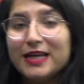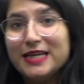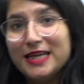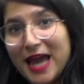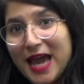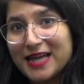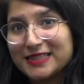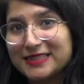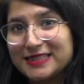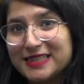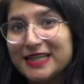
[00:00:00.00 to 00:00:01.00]
"Yes,
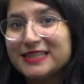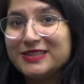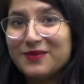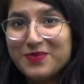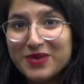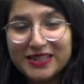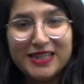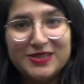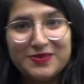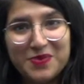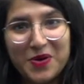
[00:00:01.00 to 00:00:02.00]
it's your birthday
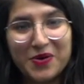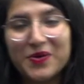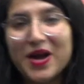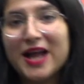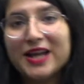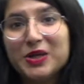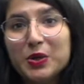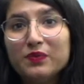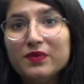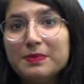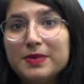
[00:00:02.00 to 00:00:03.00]
tomorrow and you
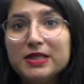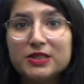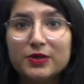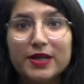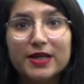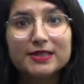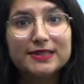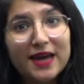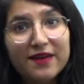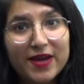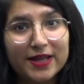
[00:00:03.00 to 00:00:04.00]
will be turning
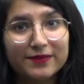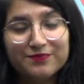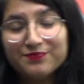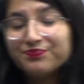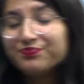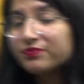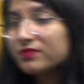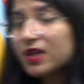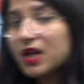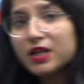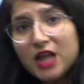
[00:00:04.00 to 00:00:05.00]
7.
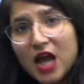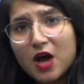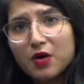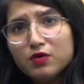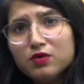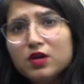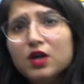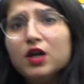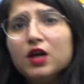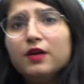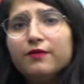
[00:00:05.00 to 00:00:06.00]
Now,
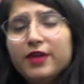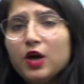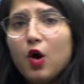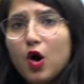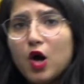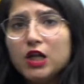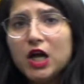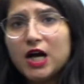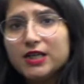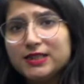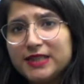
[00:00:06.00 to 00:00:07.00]
we all
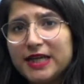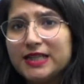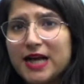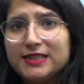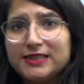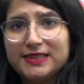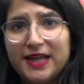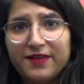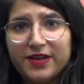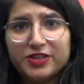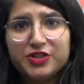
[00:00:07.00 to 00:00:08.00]
are saying that
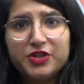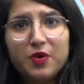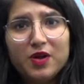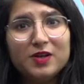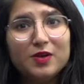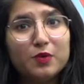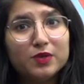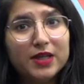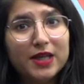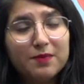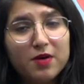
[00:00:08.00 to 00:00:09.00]
7. Do you all know
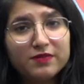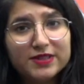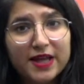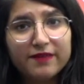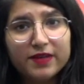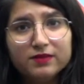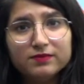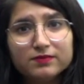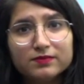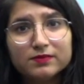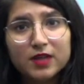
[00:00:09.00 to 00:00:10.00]
the name of 7?
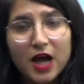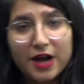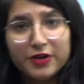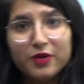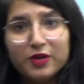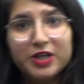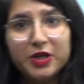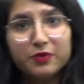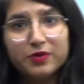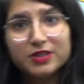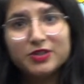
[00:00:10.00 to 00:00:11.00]
Are you all
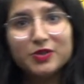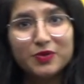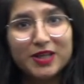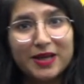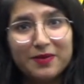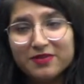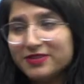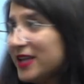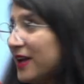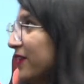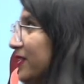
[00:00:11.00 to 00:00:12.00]
curious to know the name of
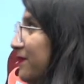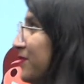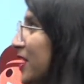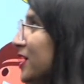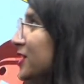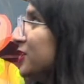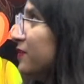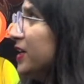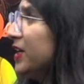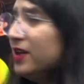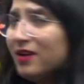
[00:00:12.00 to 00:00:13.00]
7? So over
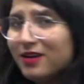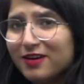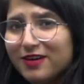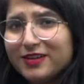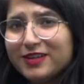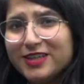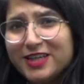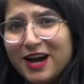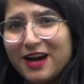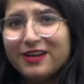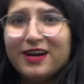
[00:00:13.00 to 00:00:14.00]
here, Kiara